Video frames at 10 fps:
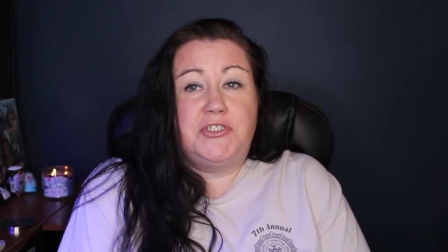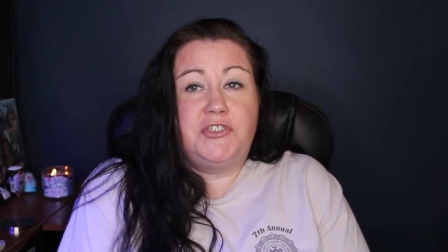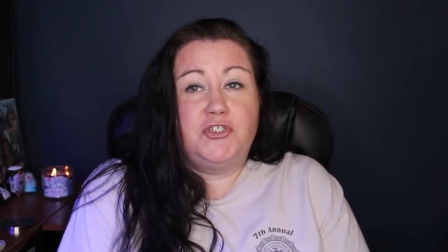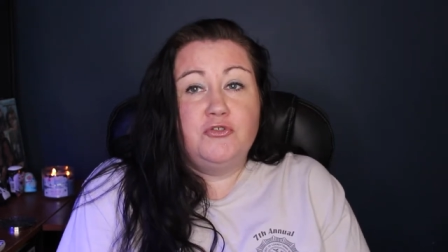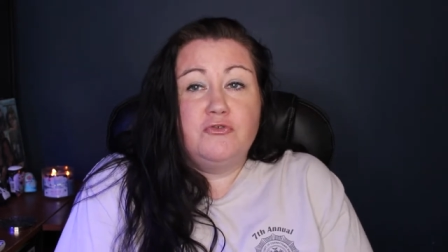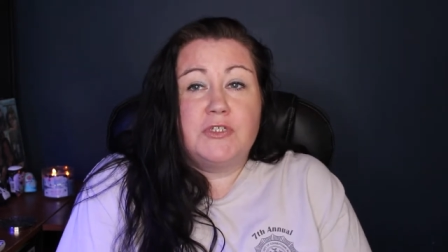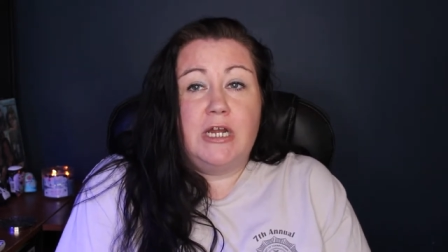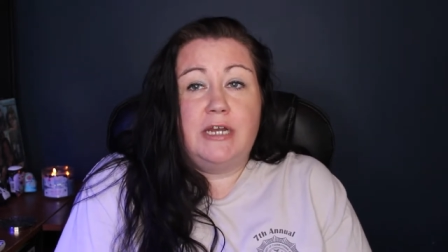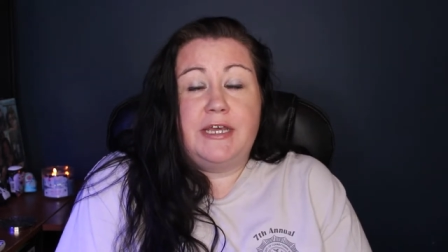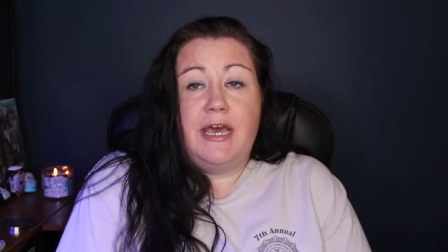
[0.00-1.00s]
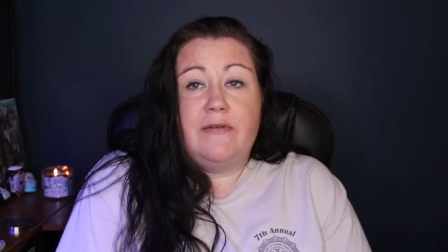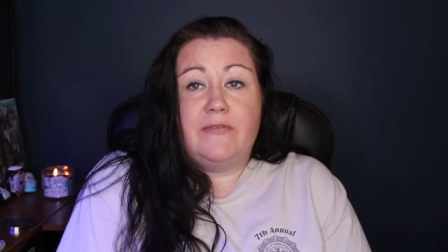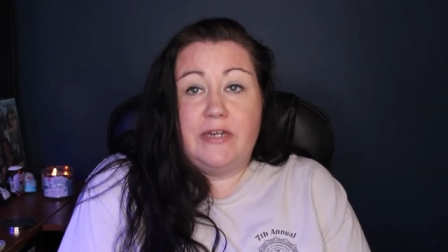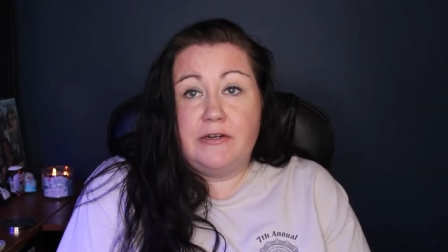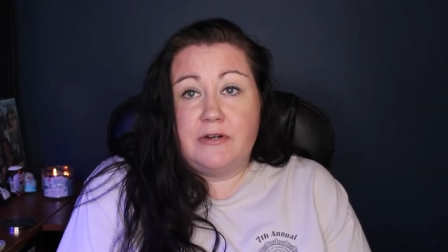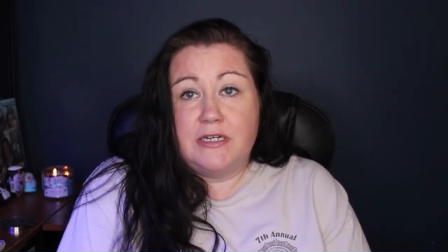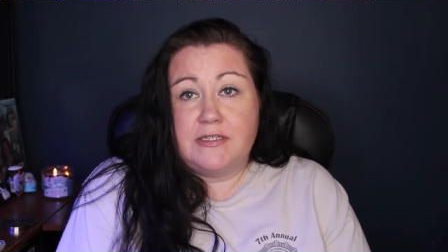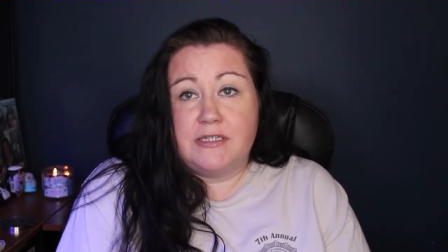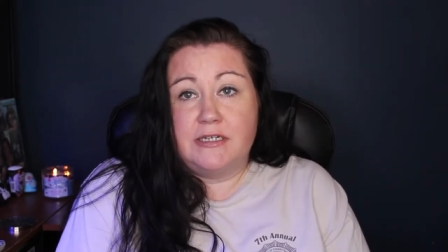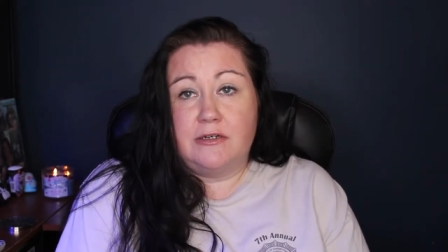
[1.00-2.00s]
choose not to have
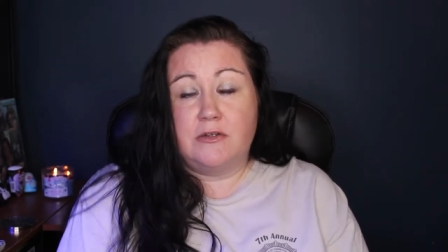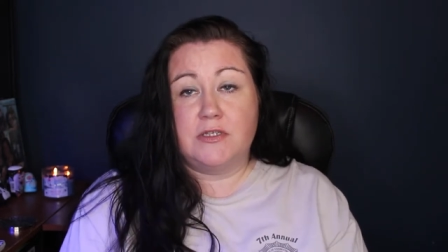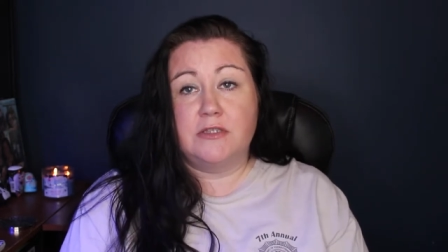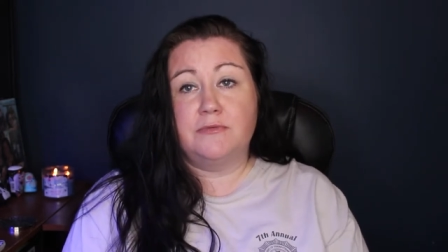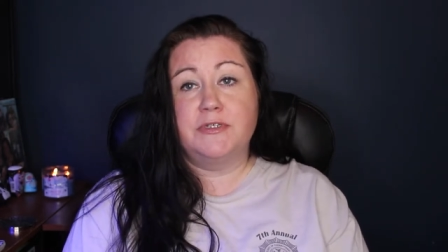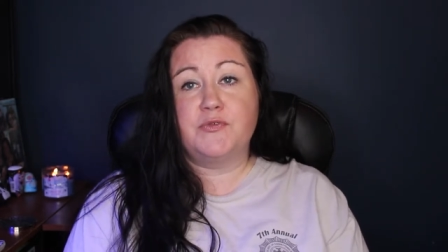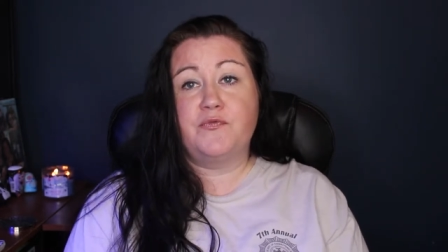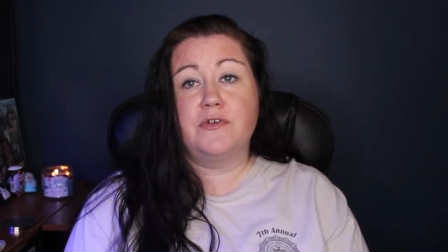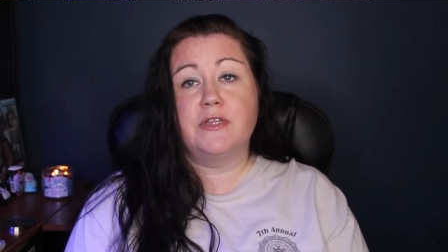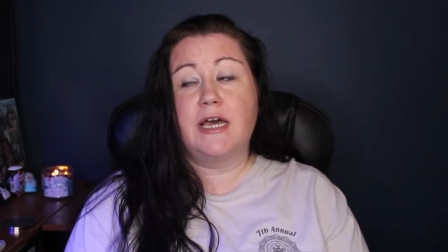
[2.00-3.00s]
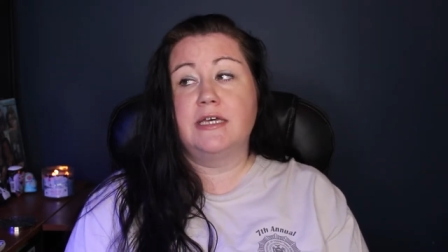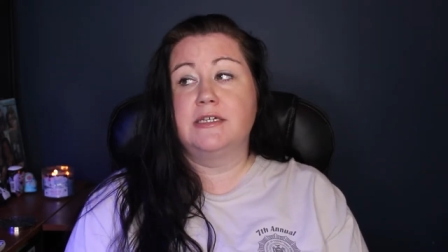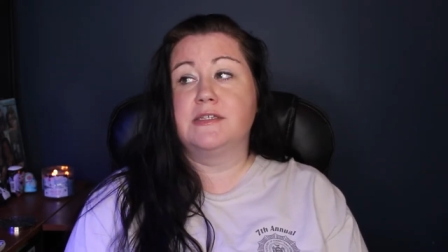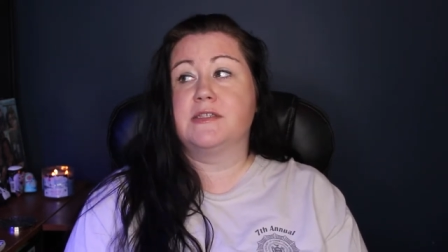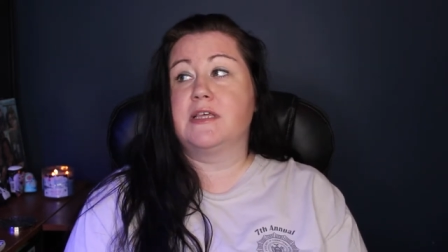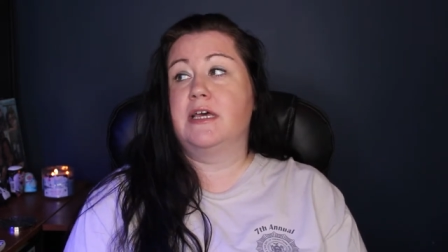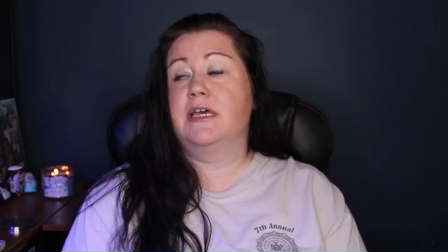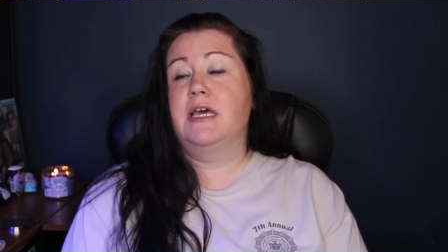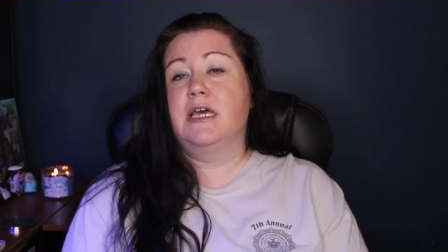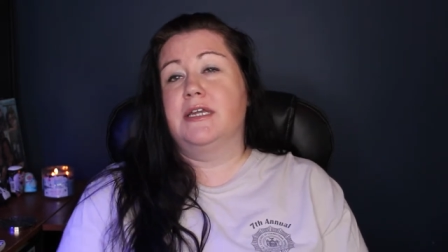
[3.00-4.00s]
nerite snails, and the reason for that is
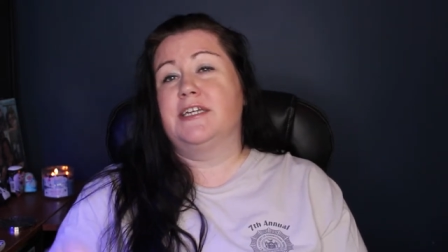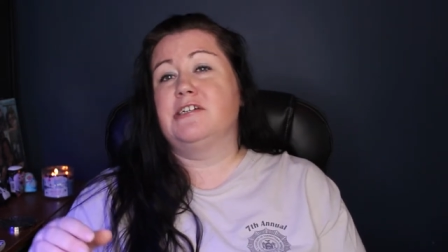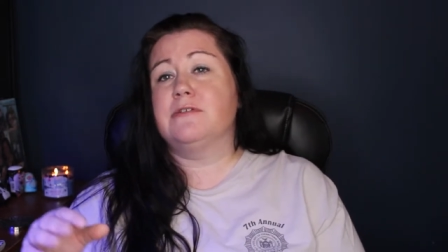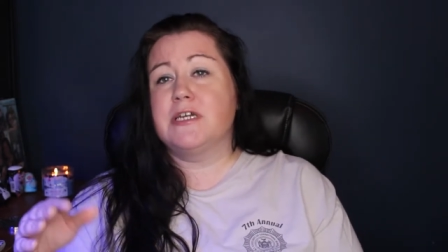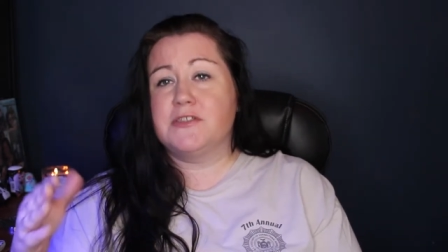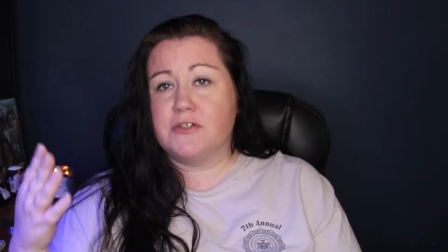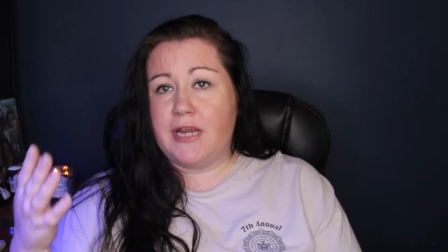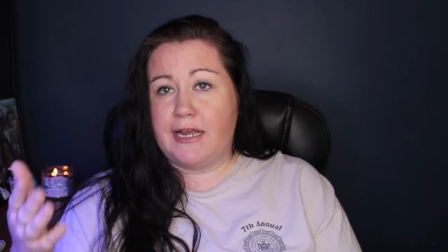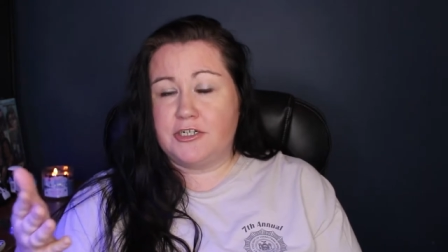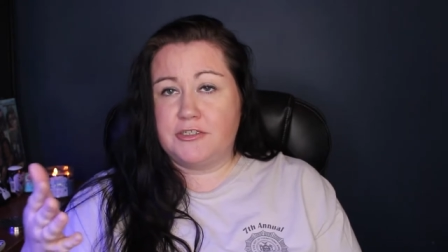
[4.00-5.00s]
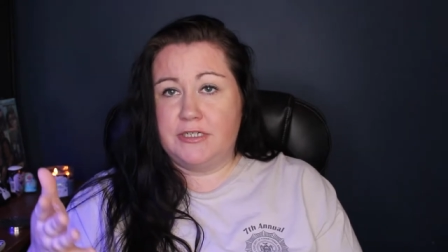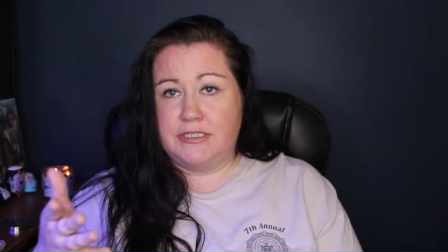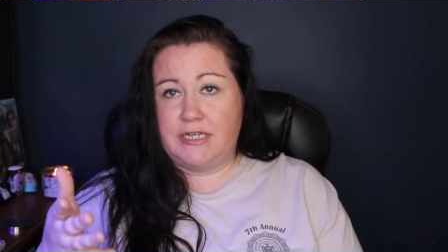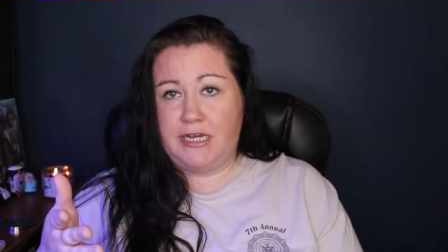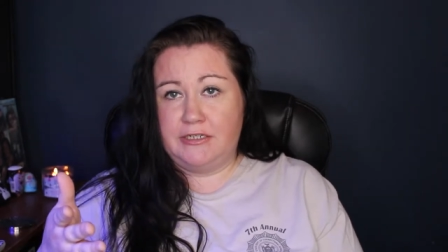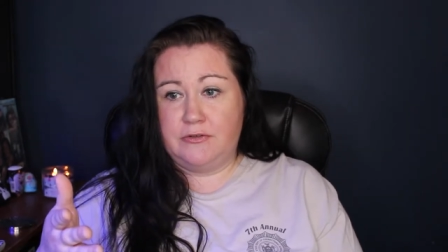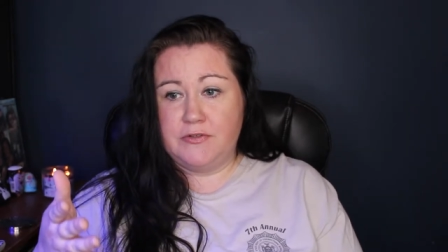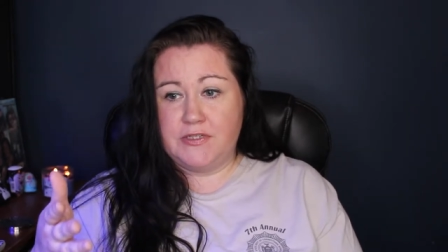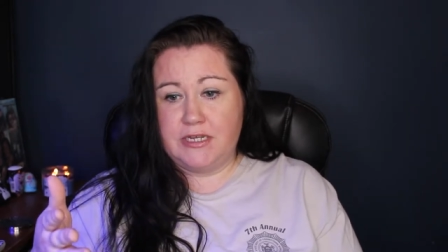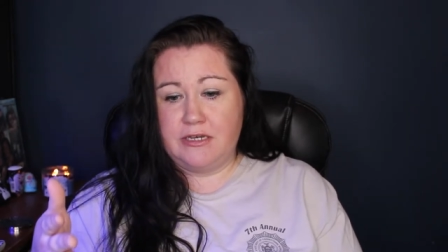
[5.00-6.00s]
that nerites are actually a
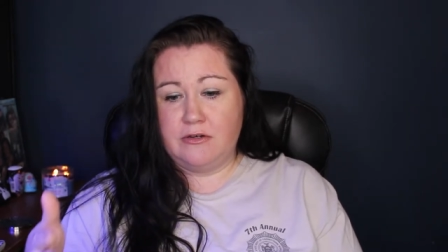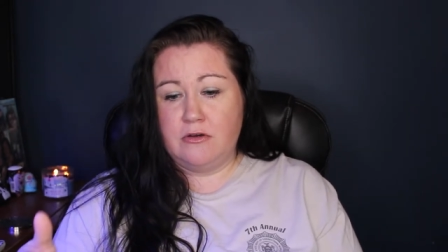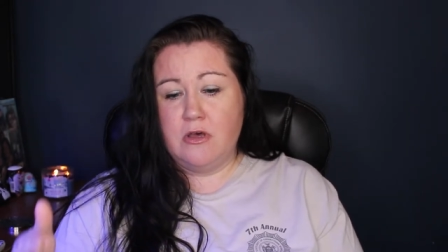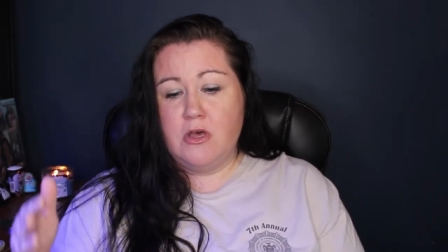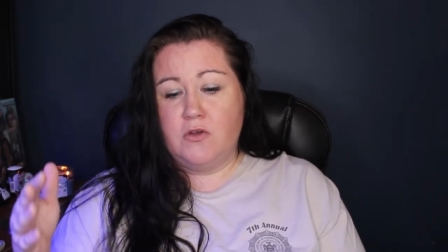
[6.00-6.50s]
tidal snail,